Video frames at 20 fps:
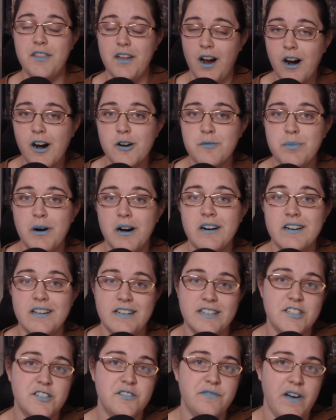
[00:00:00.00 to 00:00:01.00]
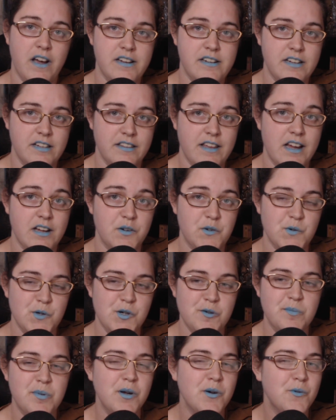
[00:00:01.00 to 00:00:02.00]
hard part is finding that
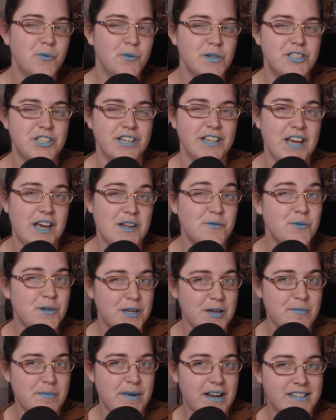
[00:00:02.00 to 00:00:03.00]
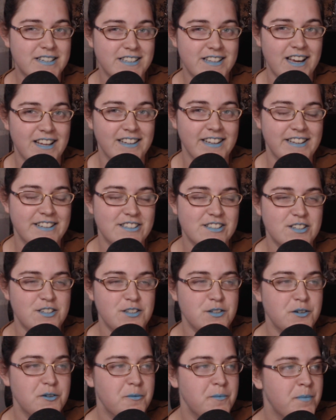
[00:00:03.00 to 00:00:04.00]
group, which again, we'll come back to that later
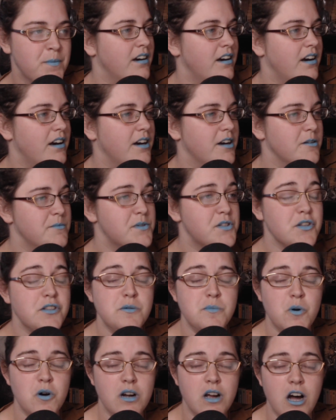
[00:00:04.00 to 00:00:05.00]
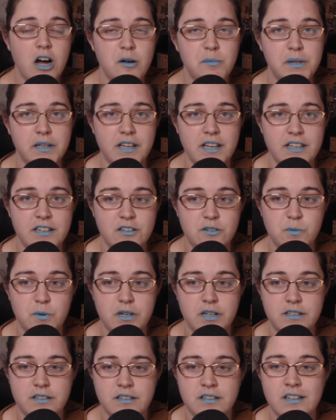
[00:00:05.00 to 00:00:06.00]
too. So the more complicated
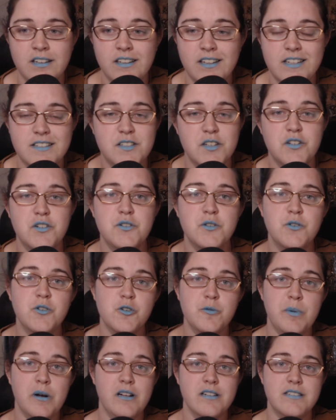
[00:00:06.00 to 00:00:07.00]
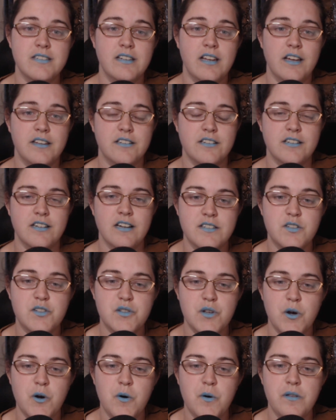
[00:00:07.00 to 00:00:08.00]
one is a new group altogether.
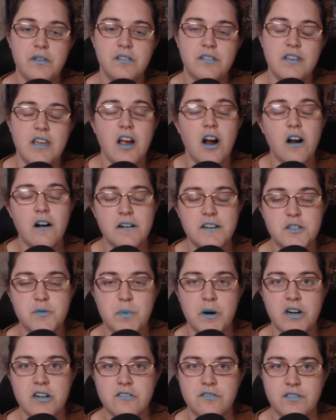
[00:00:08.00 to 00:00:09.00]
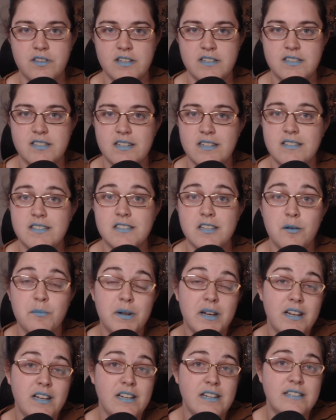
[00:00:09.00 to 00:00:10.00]
So the hardest part of this is
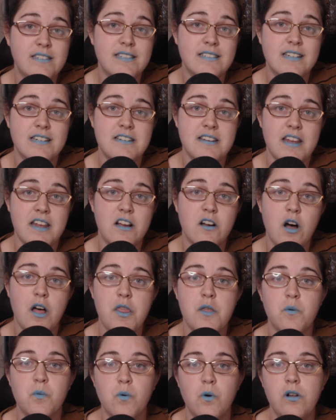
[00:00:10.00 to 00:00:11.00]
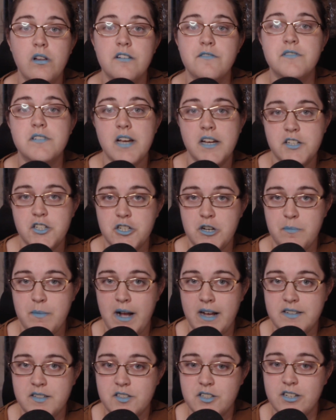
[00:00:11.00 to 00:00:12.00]
somebody needs to take on the role of Dungeon
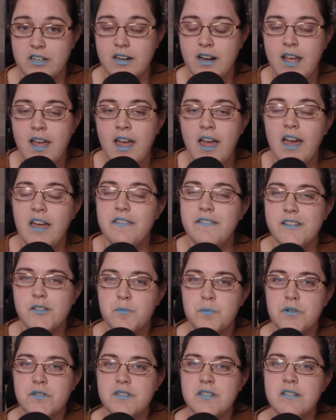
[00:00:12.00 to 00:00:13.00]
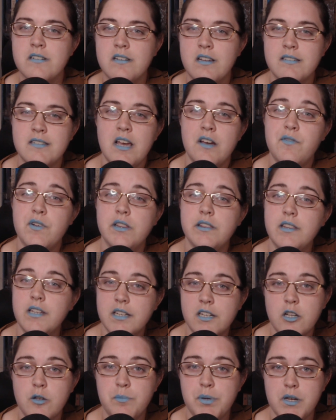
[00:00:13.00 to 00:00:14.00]
Master, and this person does have a
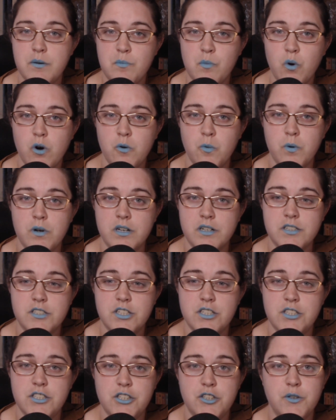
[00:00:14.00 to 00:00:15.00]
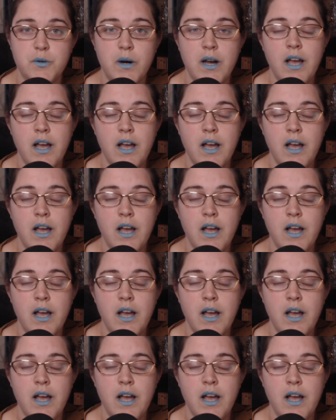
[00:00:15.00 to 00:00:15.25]
little bit more work to do.